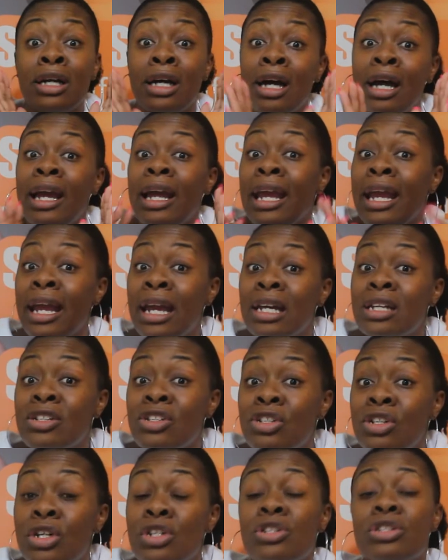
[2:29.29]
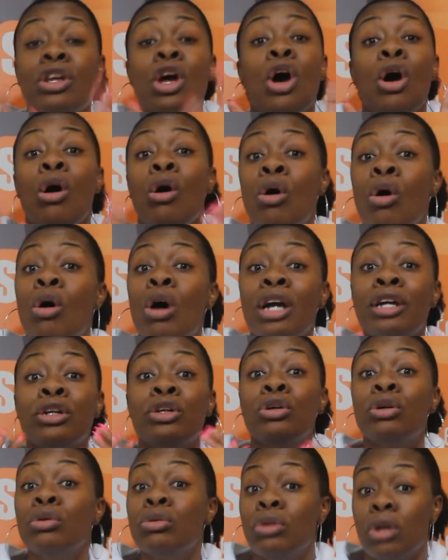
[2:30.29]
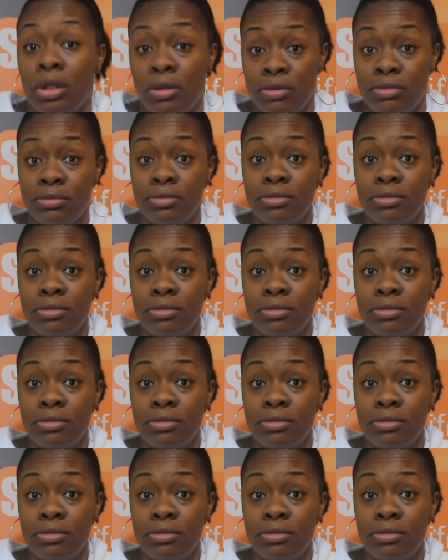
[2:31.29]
cut answers on google